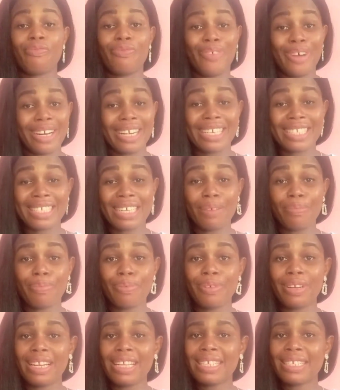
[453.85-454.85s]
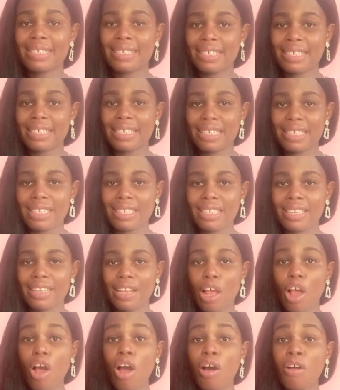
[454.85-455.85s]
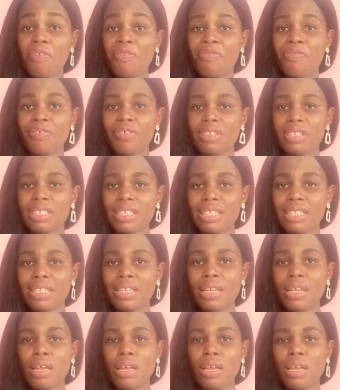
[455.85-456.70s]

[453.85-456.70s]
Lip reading: For example, listen, often,